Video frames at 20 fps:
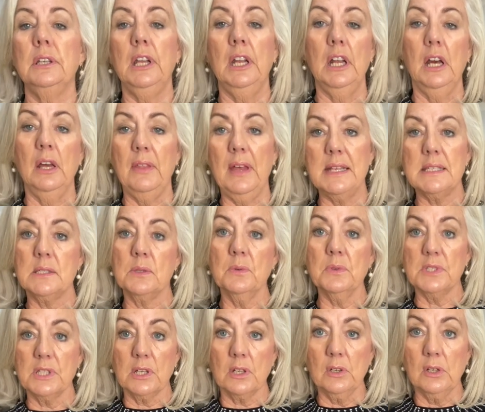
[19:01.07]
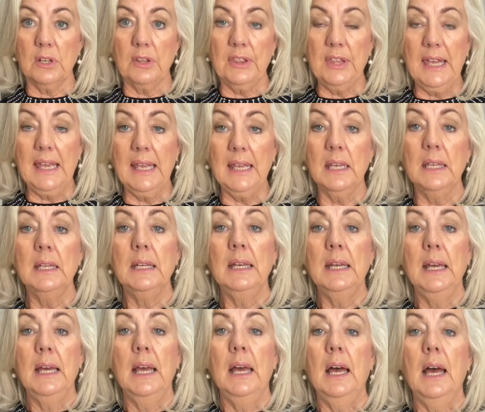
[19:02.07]
you know, that's always a good thing.
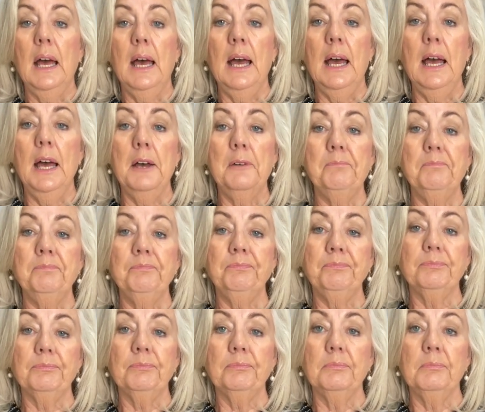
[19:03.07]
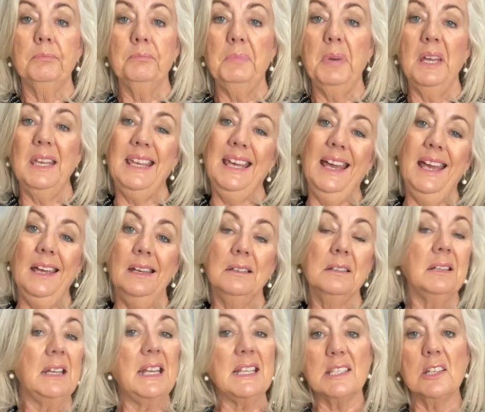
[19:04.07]
But yeah,
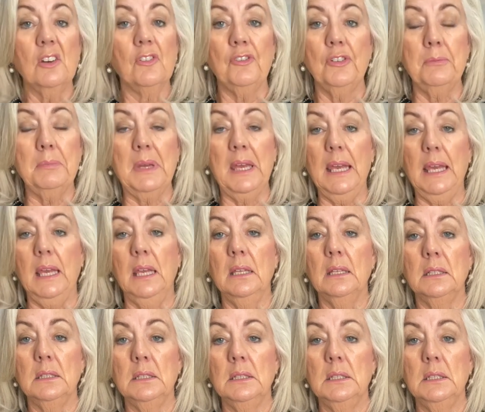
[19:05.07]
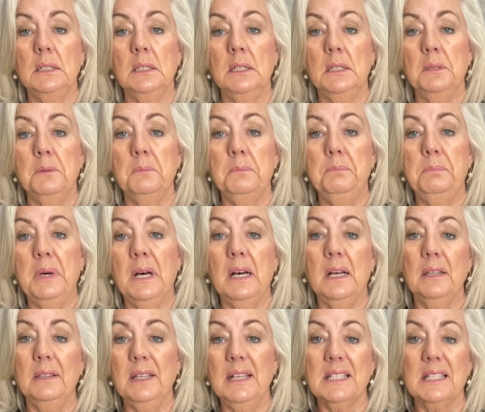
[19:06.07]
it's not for me.
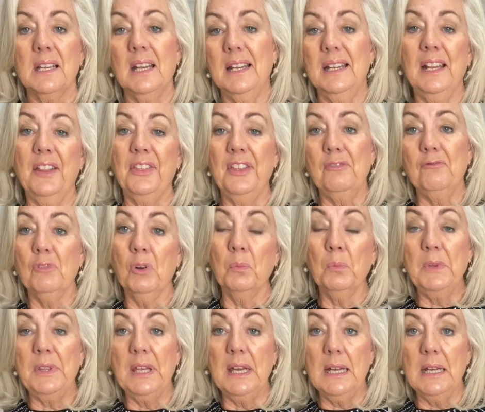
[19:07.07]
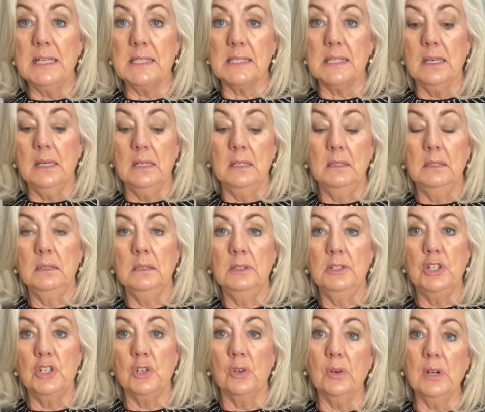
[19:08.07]
But there's kind of nothing wrong with it as a
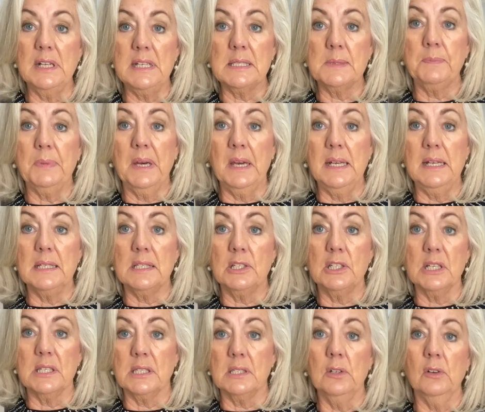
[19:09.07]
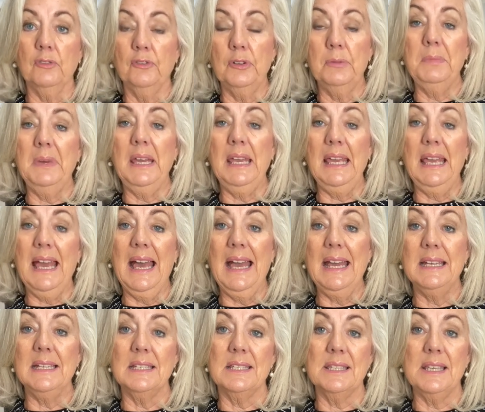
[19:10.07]
choice, but it's just not for me.
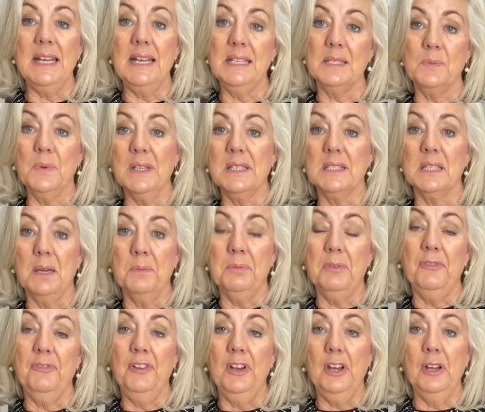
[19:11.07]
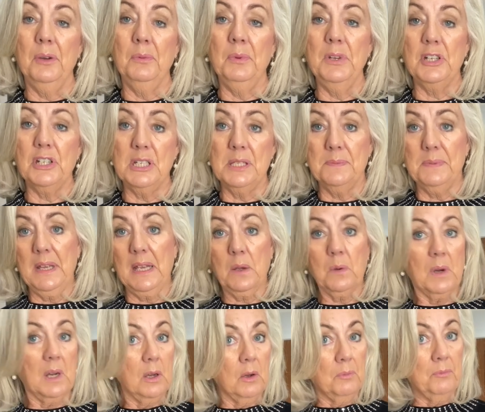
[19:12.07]
And there's ones I prefer, which has been
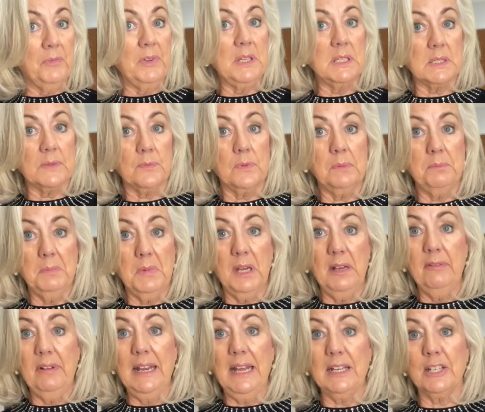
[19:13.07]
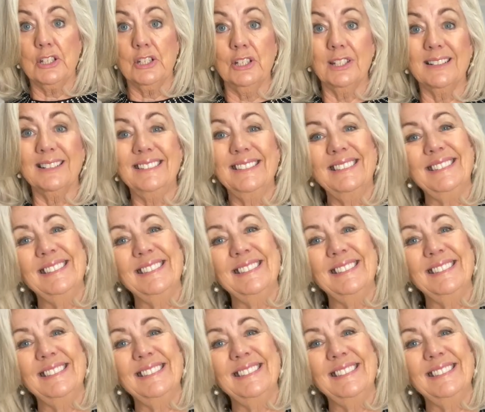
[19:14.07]
quite obvious from my reaction.